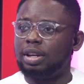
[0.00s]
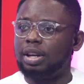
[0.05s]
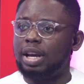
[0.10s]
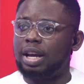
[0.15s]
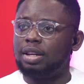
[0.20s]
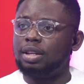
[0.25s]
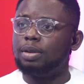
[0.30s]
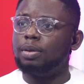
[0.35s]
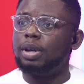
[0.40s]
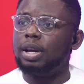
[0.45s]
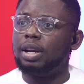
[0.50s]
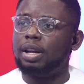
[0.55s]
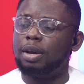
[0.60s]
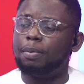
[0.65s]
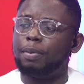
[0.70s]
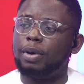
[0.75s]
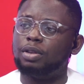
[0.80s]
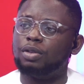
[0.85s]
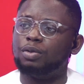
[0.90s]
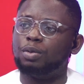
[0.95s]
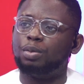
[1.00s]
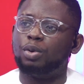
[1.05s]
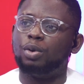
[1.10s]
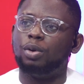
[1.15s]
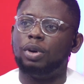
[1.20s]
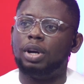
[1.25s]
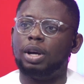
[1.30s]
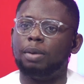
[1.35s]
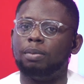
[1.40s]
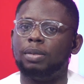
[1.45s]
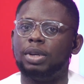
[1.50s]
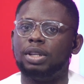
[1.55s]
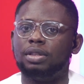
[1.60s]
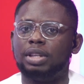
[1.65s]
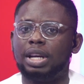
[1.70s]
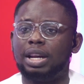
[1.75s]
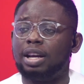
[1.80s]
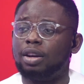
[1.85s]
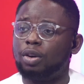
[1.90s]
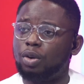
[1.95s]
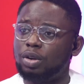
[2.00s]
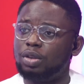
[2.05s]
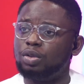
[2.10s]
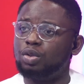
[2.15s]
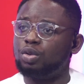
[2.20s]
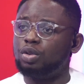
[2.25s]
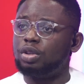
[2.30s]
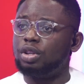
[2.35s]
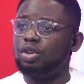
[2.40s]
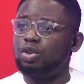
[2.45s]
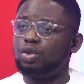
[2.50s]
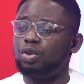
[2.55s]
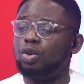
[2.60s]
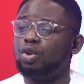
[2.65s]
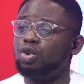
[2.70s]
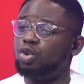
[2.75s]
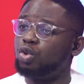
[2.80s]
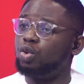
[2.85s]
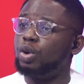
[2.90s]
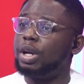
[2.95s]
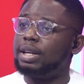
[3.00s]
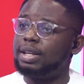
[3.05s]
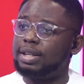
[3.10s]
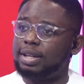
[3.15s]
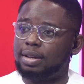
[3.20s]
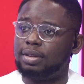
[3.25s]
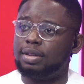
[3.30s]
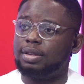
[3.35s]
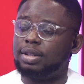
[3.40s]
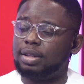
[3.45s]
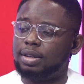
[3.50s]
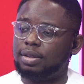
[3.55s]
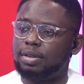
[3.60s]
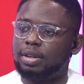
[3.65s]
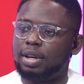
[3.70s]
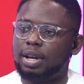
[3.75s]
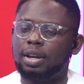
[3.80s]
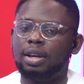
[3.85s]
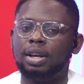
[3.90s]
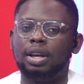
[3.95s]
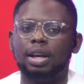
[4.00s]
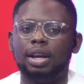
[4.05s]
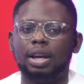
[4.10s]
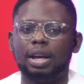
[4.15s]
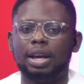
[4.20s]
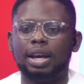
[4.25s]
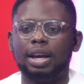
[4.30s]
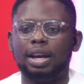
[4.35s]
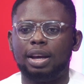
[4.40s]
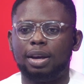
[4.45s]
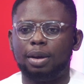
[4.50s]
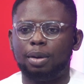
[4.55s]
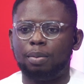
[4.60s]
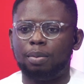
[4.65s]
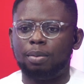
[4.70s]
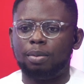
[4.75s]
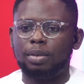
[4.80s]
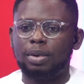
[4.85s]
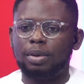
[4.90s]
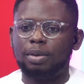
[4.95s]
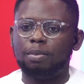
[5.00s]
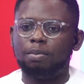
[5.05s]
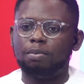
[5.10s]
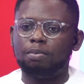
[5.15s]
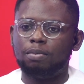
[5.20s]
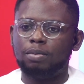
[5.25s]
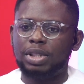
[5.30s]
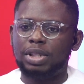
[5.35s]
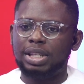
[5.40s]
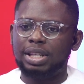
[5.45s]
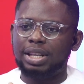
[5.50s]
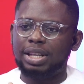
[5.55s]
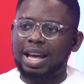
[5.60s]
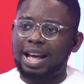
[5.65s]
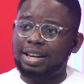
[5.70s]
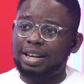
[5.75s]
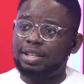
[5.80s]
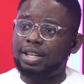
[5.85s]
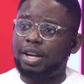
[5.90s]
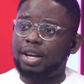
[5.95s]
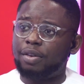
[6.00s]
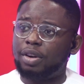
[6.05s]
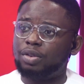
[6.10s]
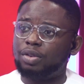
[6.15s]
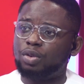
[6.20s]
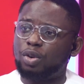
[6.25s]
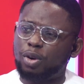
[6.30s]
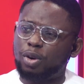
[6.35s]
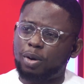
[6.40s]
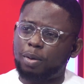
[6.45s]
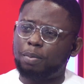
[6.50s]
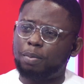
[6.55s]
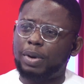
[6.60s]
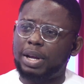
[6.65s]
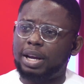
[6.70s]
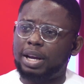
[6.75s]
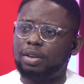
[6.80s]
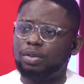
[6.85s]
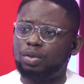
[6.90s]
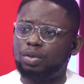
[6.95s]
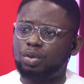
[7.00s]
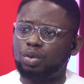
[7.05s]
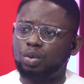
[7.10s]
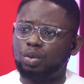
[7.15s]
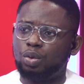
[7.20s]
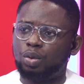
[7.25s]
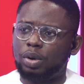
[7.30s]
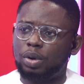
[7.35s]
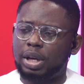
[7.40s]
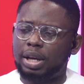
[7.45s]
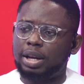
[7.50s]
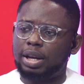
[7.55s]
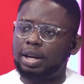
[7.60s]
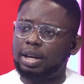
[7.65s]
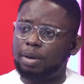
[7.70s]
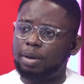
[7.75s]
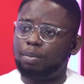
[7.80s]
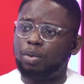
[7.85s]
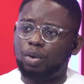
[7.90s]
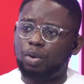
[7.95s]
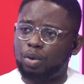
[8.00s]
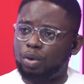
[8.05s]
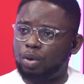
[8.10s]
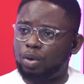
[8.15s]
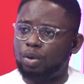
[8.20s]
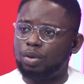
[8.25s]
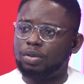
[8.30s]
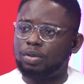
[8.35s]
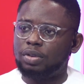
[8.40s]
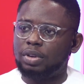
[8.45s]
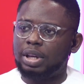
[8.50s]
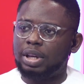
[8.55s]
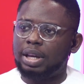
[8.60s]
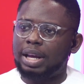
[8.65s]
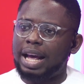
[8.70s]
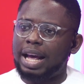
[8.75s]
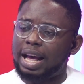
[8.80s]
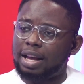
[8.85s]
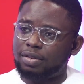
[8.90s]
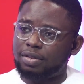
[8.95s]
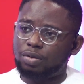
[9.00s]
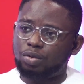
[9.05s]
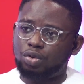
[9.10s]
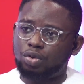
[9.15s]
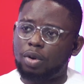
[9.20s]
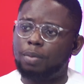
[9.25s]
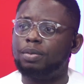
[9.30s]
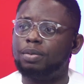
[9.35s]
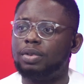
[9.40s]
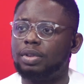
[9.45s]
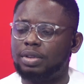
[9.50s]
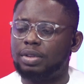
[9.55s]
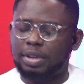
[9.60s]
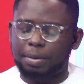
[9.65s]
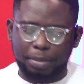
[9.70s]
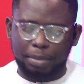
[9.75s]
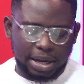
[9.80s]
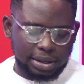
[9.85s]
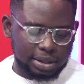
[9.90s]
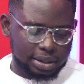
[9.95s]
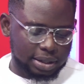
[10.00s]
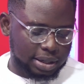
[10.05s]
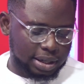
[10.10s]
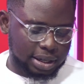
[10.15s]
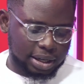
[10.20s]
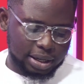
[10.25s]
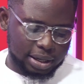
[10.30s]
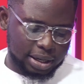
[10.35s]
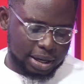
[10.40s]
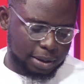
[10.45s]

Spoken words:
at the earlier part of the program is that according to the UN DISA, the adherence on compliance to labor laws has dropped systematically